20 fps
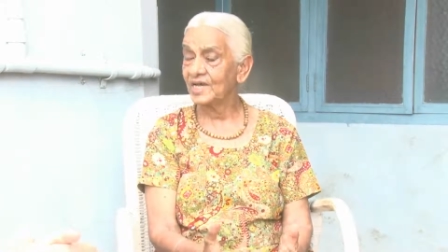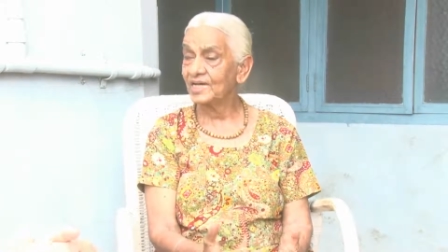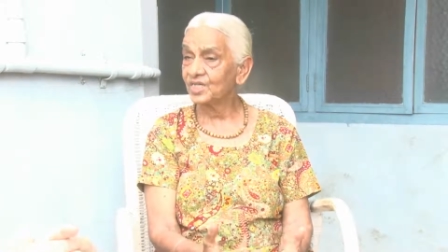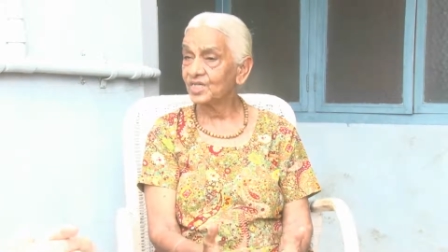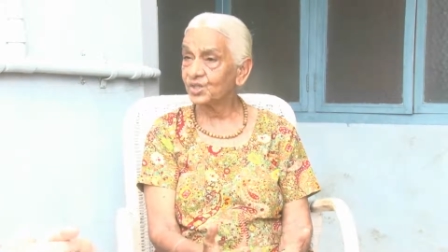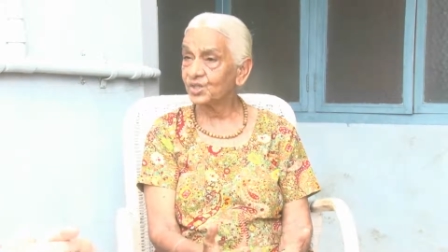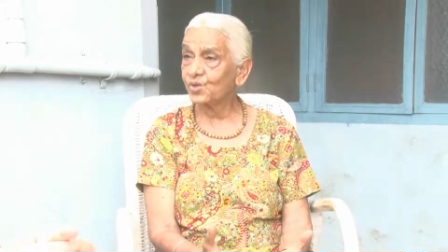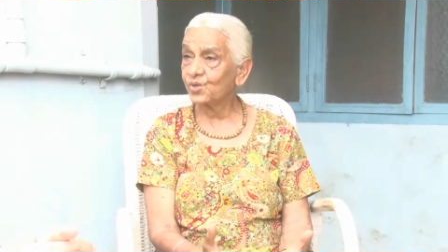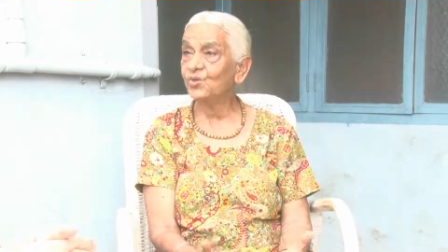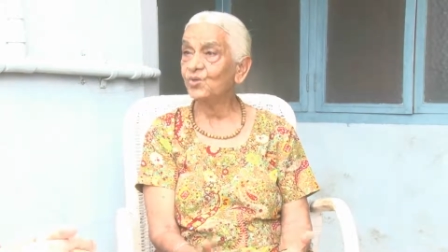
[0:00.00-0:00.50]

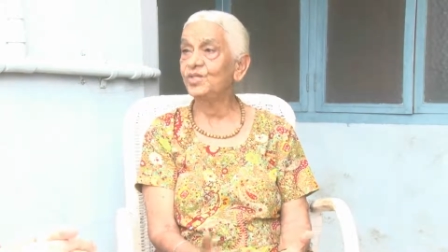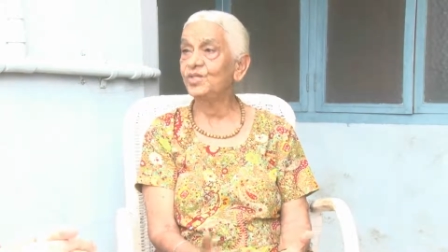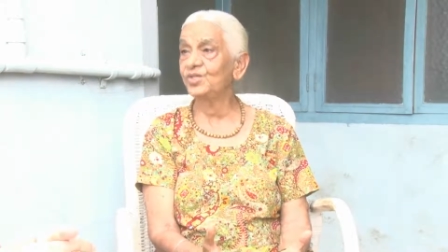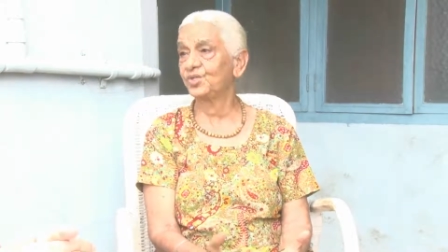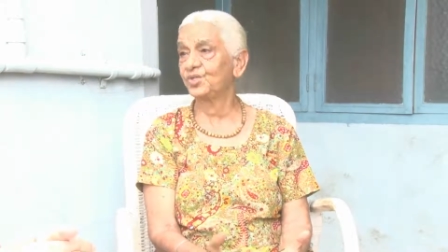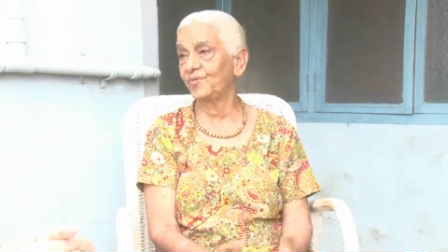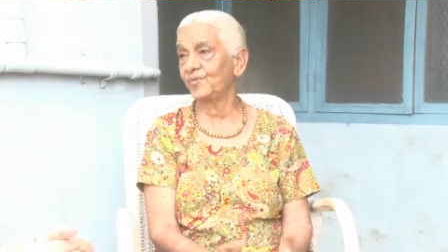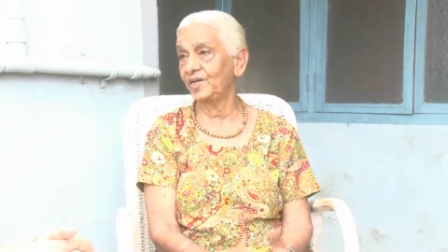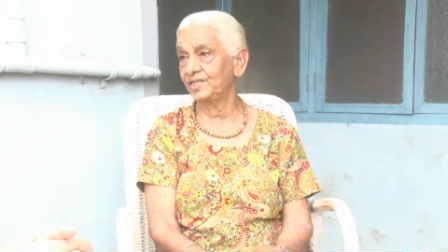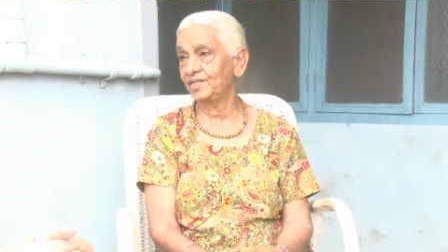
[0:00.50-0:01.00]

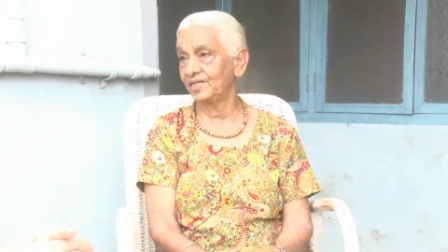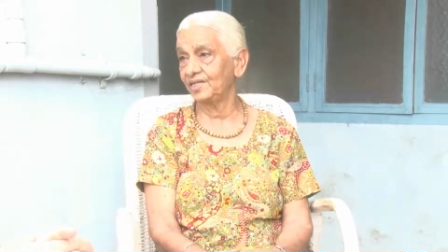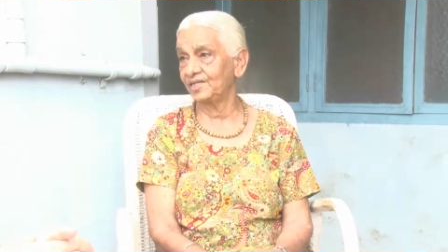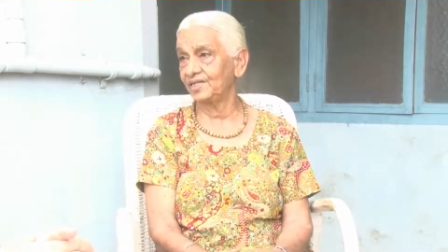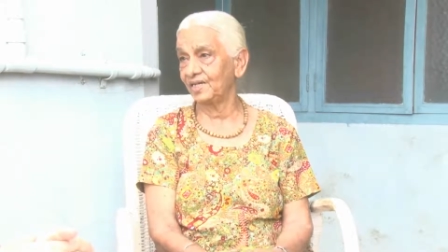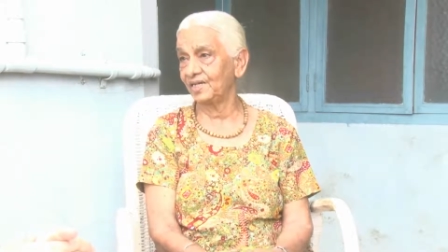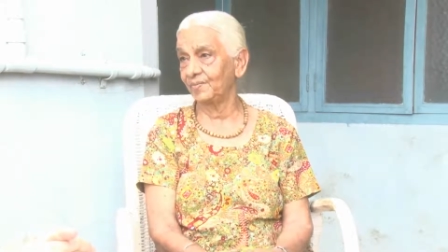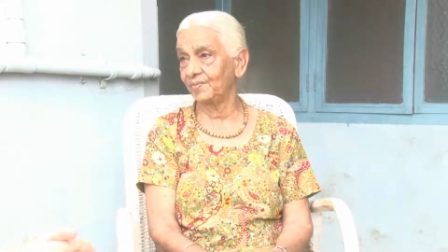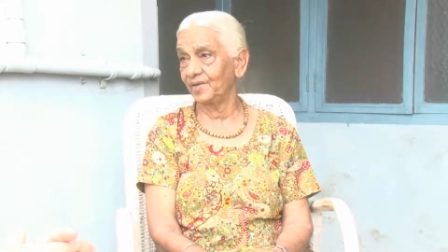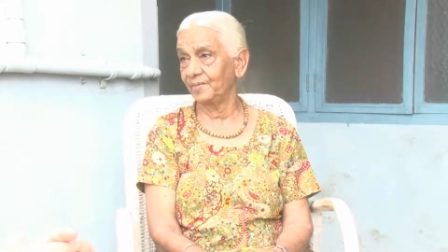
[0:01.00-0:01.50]
students were
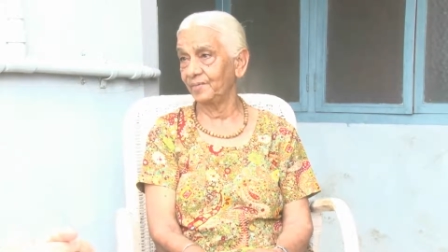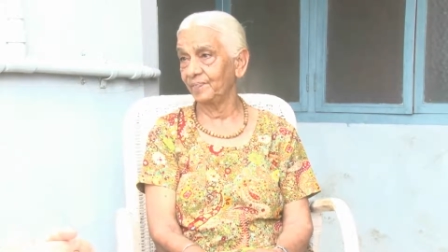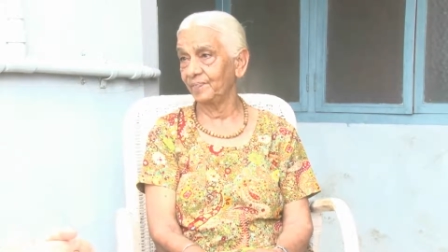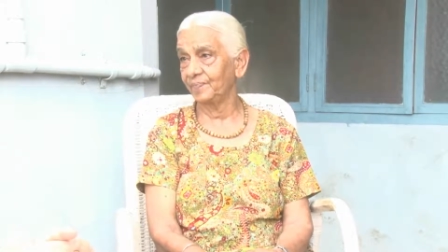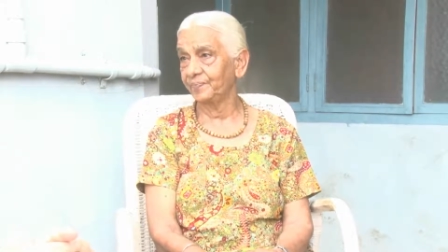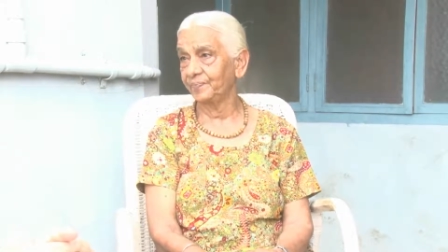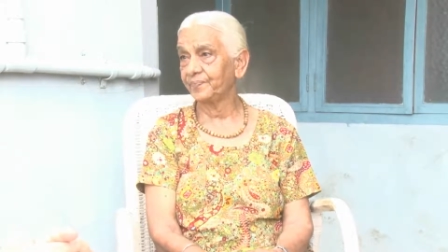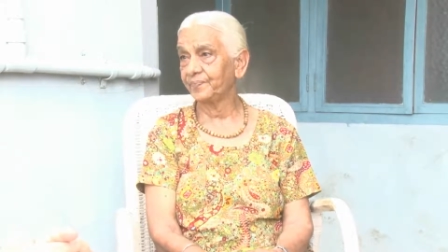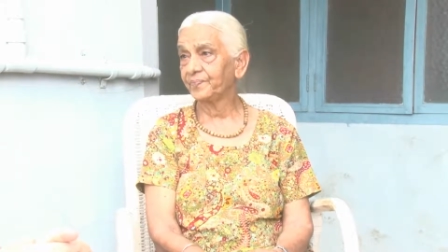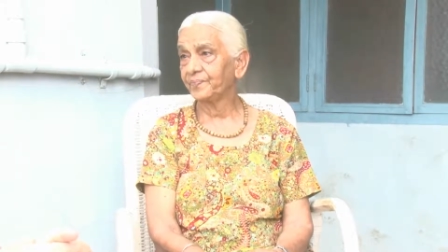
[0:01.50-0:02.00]
teaching me.
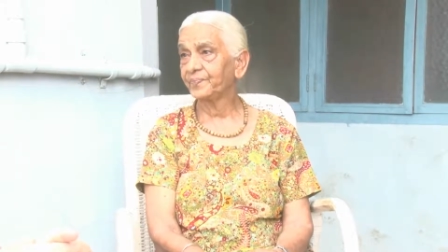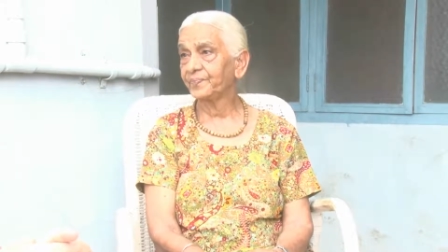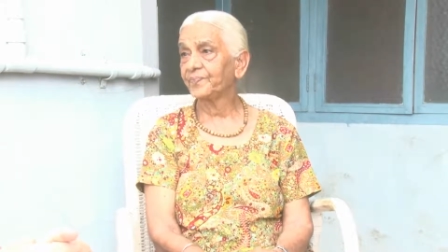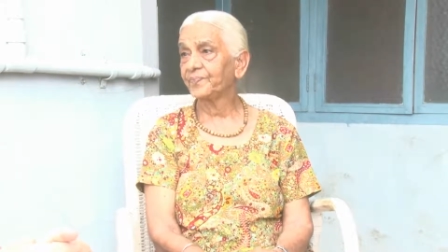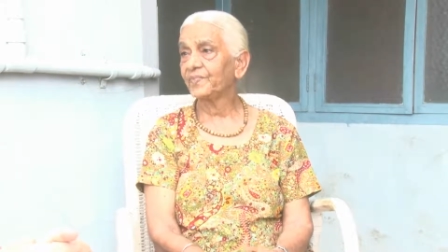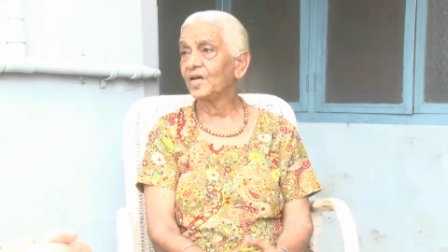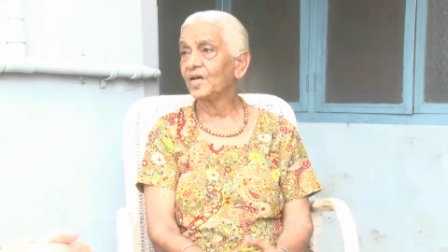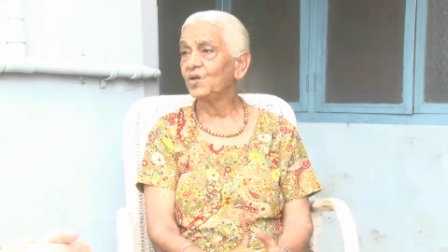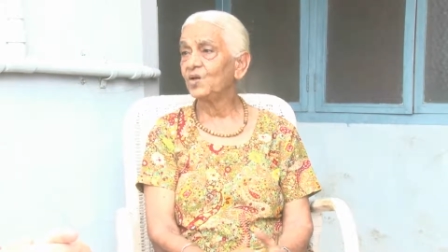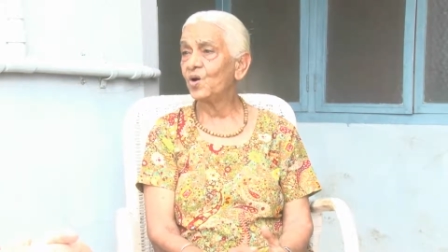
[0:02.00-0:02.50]

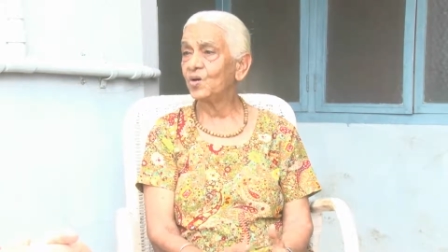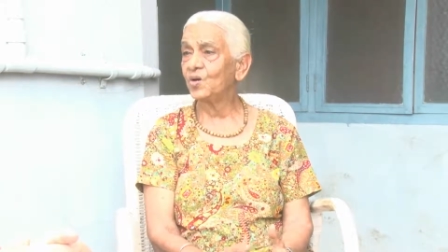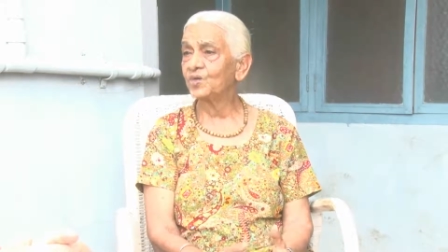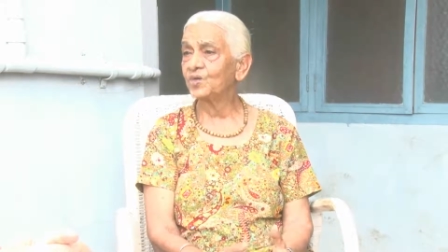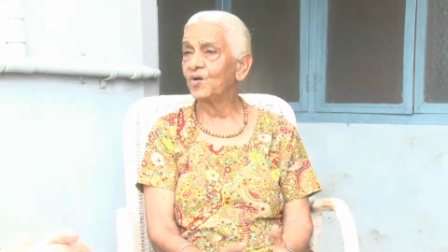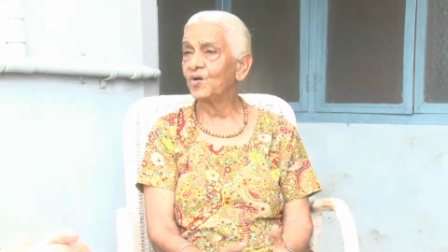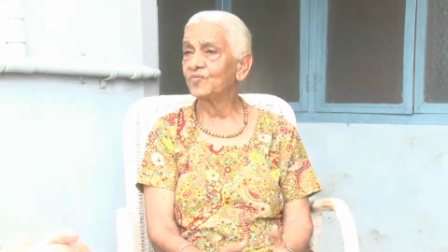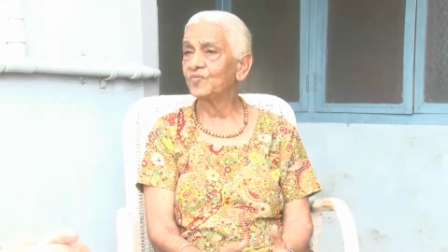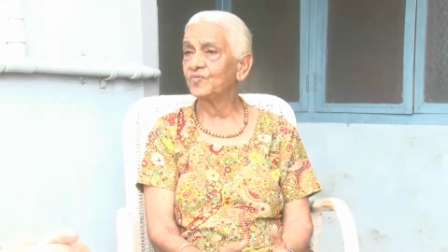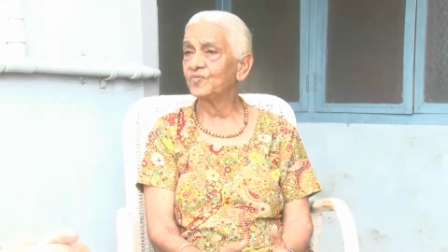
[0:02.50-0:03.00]
Lot of